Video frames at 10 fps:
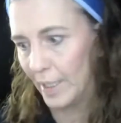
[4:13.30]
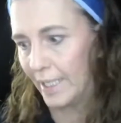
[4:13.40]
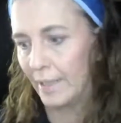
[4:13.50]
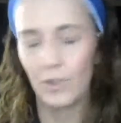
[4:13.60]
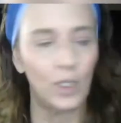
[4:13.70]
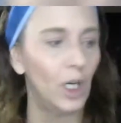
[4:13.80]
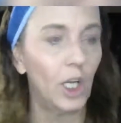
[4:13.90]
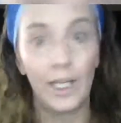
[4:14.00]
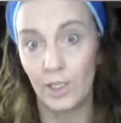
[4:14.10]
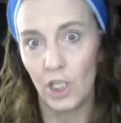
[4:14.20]
but I'm doing a
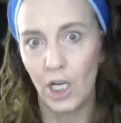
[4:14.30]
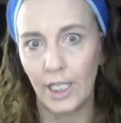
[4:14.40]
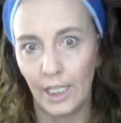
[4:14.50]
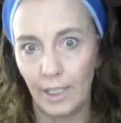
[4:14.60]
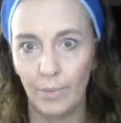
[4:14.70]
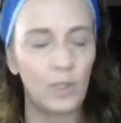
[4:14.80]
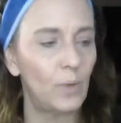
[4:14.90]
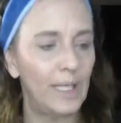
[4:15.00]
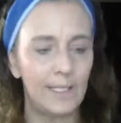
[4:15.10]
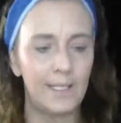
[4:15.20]
lot of talking in
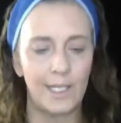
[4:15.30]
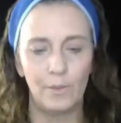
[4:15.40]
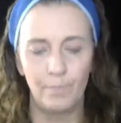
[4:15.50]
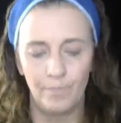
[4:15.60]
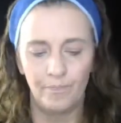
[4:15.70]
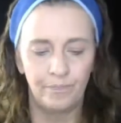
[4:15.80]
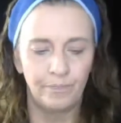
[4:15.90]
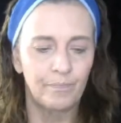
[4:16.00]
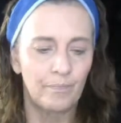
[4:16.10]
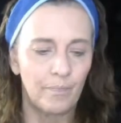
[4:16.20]
between. So,
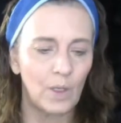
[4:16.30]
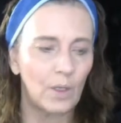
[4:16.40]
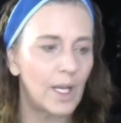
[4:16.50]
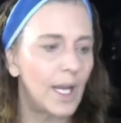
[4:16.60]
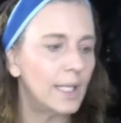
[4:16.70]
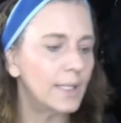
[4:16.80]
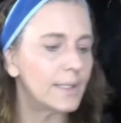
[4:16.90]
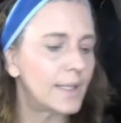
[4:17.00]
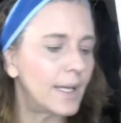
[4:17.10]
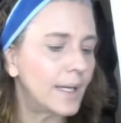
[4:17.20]
okay,
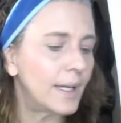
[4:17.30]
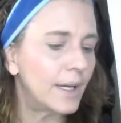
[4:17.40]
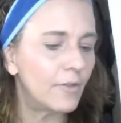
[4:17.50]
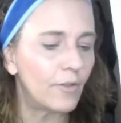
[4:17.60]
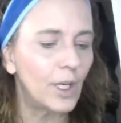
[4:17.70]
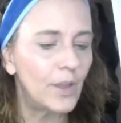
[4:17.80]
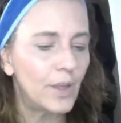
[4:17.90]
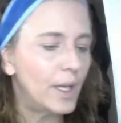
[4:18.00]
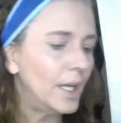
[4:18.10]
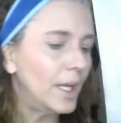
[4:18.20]
let's get
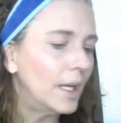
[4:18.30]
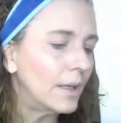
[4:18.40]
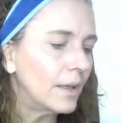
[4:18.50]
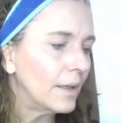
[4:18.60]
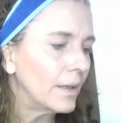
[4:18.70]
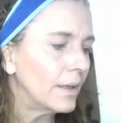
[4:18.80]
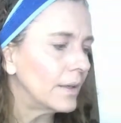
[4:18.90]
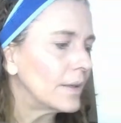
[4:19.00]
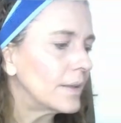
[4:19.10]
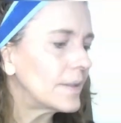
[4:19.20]
everything
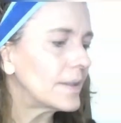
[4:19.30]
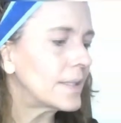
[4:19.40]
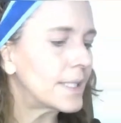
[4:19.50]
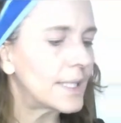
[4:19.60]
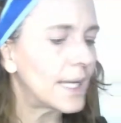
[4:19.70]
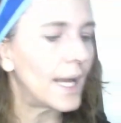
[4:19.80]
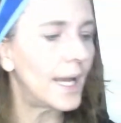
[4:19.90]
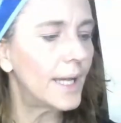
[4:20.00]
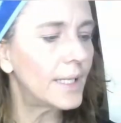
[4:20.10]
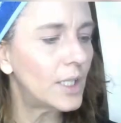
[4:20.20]

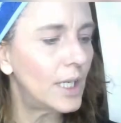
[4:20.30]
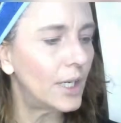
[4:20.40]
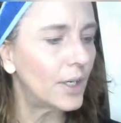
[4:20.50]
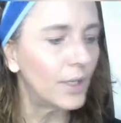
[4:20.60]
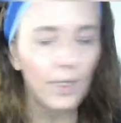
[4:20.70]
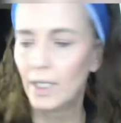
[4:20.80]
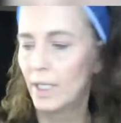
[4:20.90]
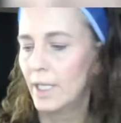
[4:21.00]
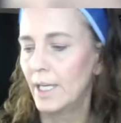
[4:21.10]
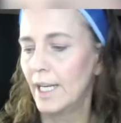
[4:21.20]
set here.
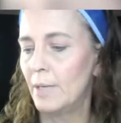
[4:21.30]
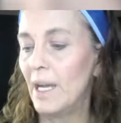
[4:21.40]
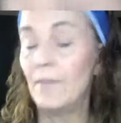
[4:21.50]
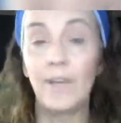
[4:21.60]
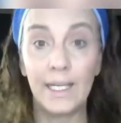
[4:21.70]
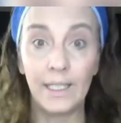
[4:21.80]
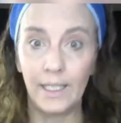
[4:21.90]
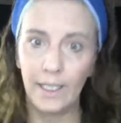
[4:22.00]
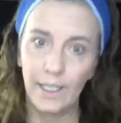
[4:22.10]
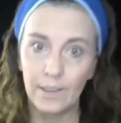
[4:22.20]
And my
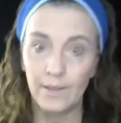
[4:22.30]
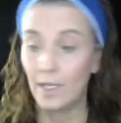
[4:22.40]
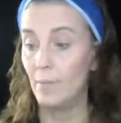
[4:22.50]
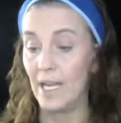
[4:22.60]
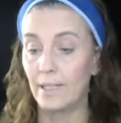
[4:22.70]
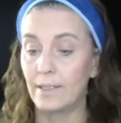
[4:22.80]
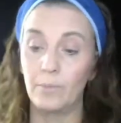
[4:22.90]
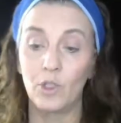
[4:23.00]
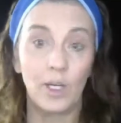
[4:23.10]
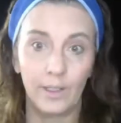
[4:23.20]
vanity is a mess.
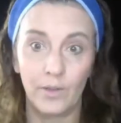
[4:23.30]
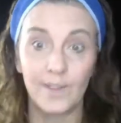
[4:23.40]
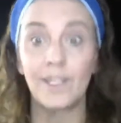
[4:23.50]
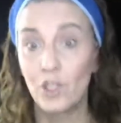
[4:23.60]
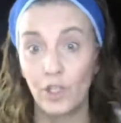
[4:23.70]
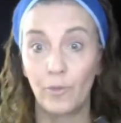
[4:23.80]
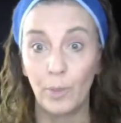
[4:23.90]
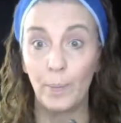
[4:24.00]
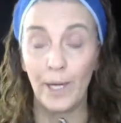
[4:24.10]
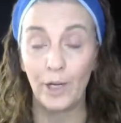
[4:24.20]
I'm trying to do this. I should have
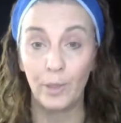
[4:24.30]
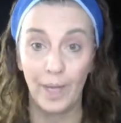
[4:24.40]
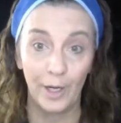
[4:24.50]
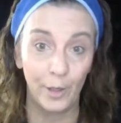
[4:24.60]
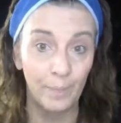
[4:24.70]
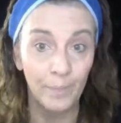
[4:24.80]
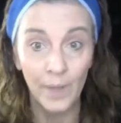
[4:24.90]
prepared better.